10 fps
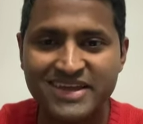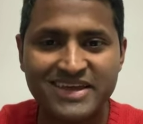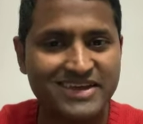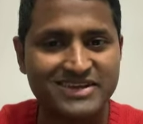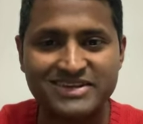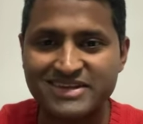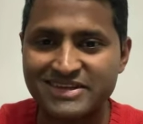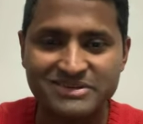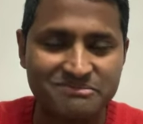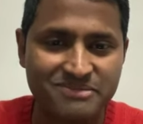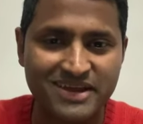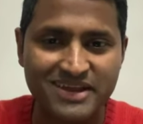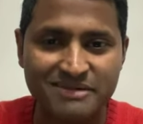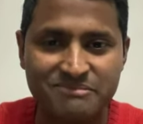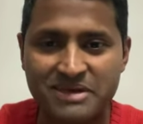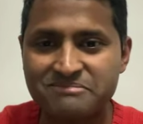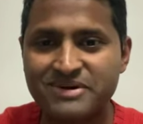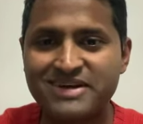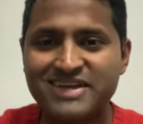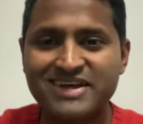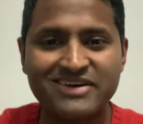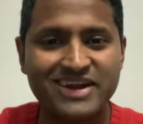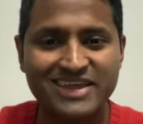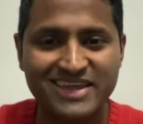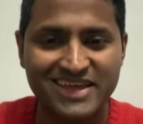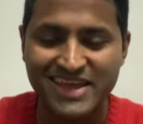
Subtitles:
Get your paper ready